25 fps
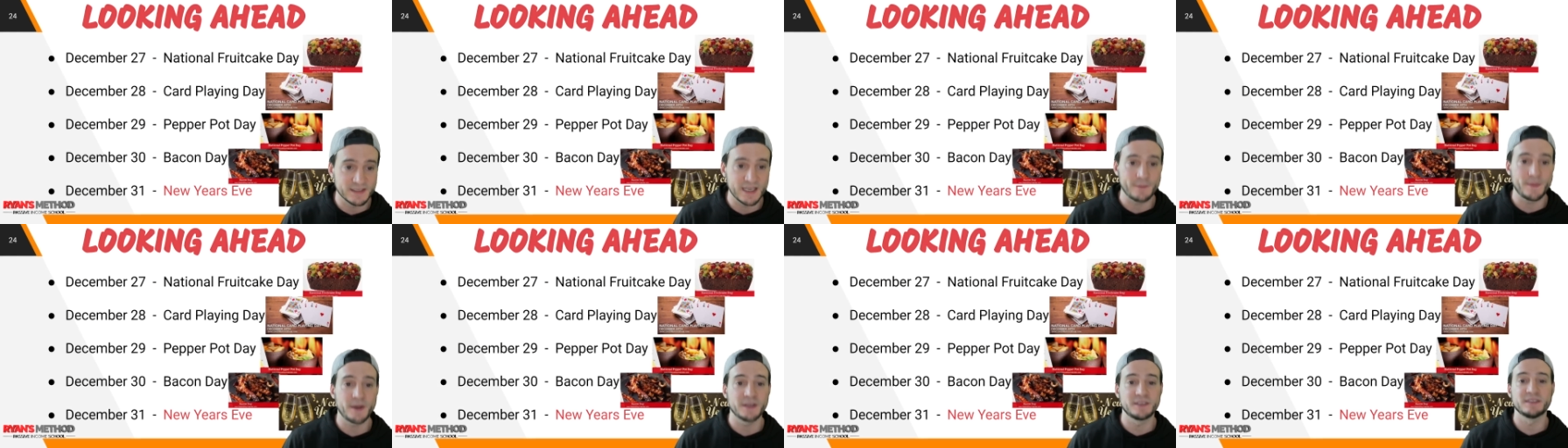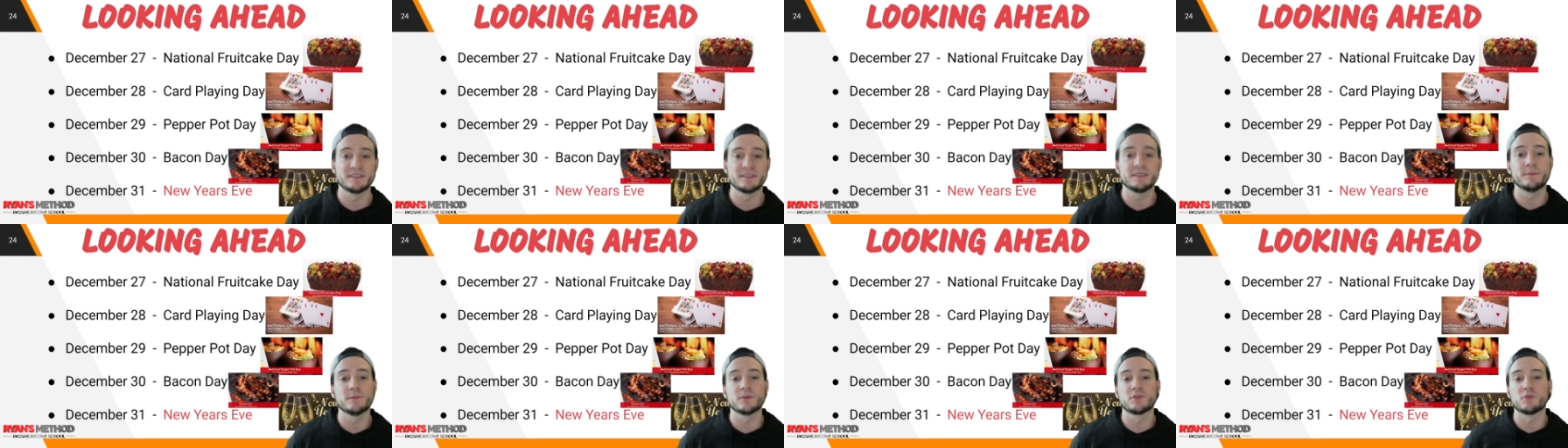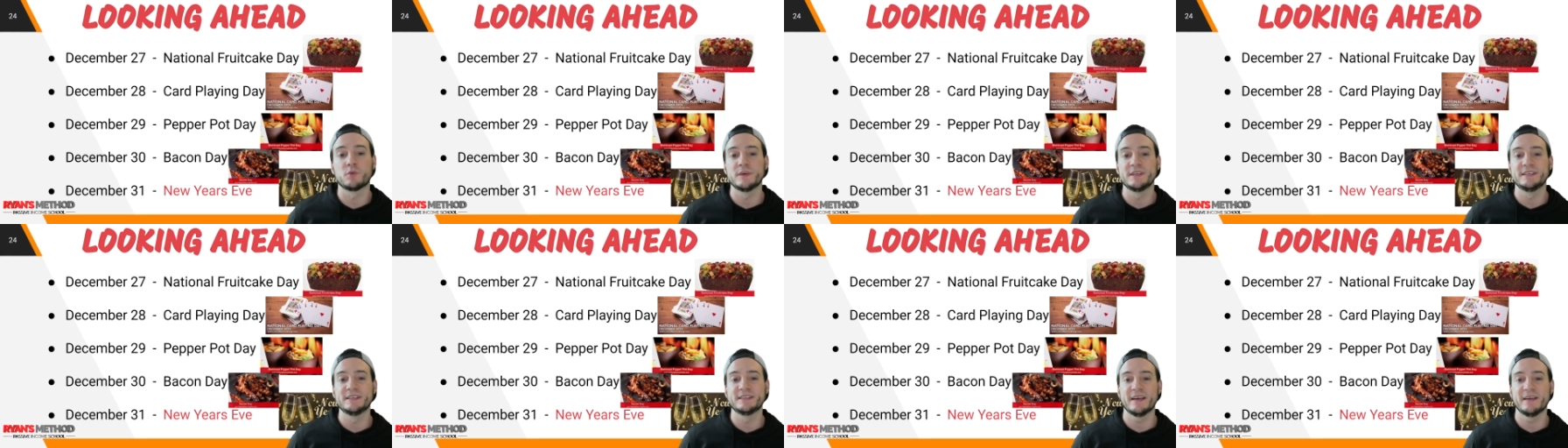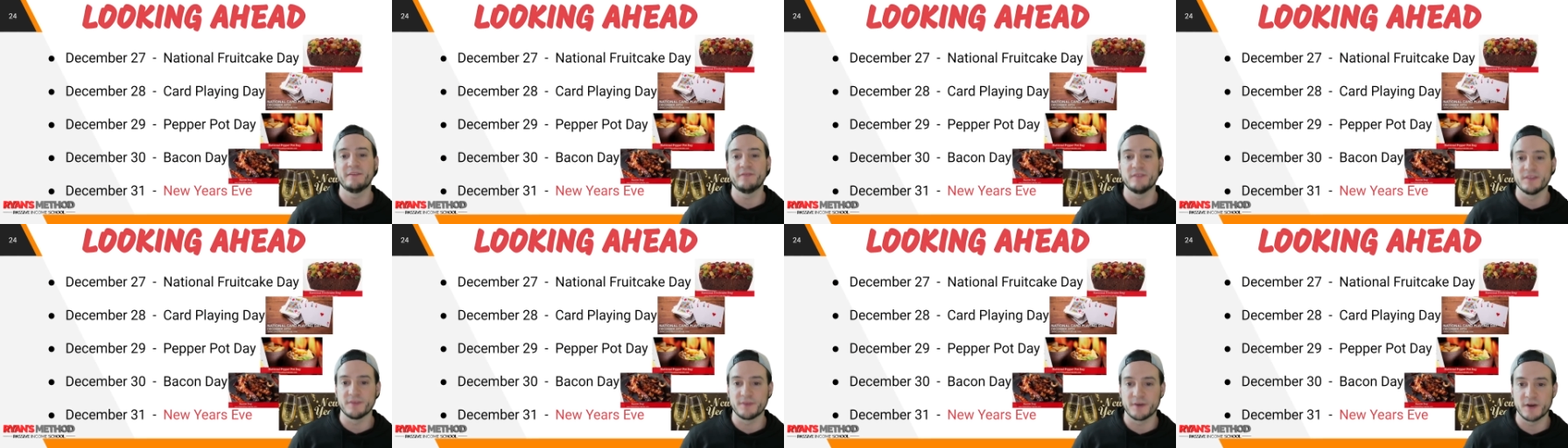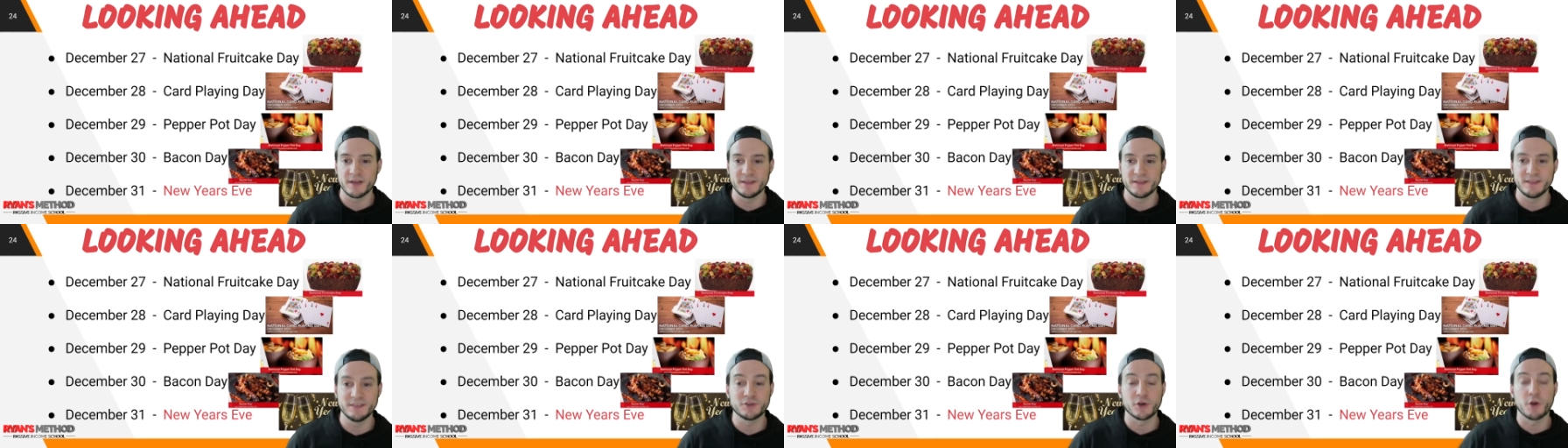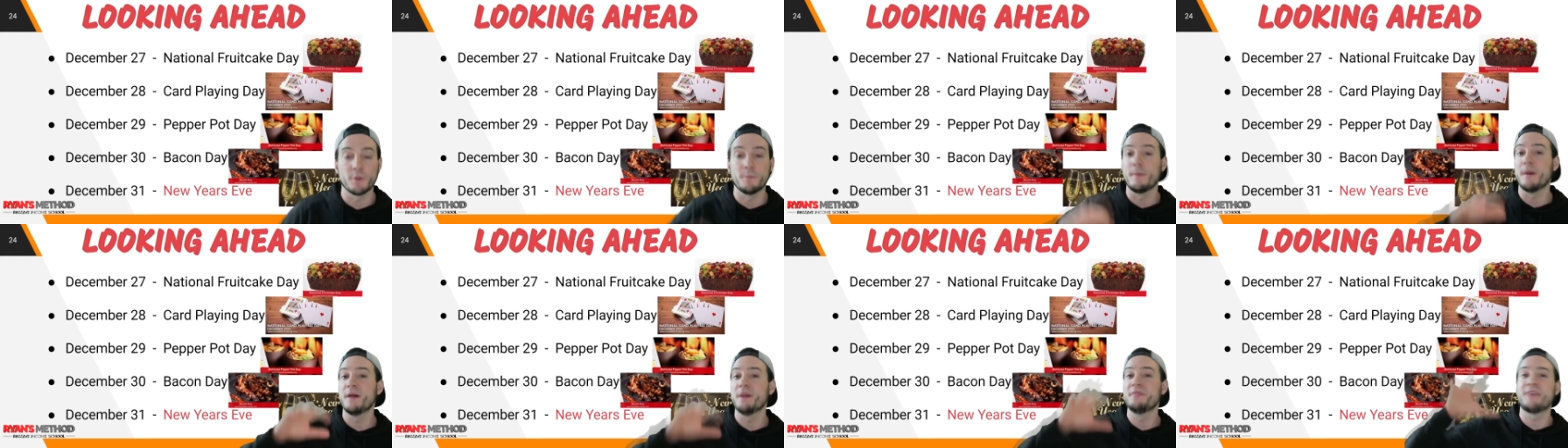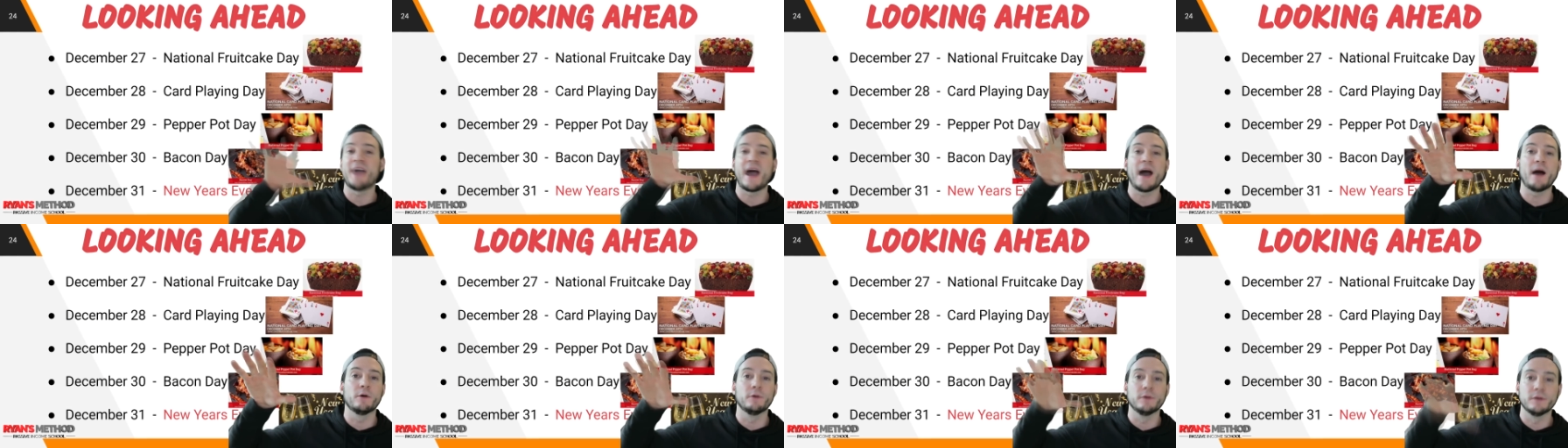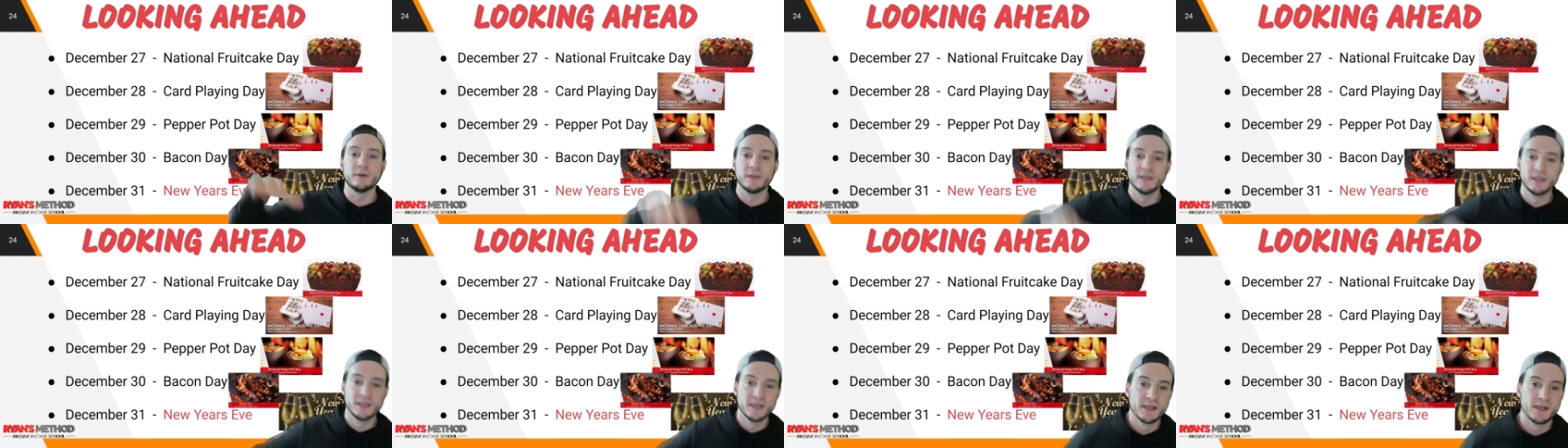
How about December 27th? All right, these are a month out.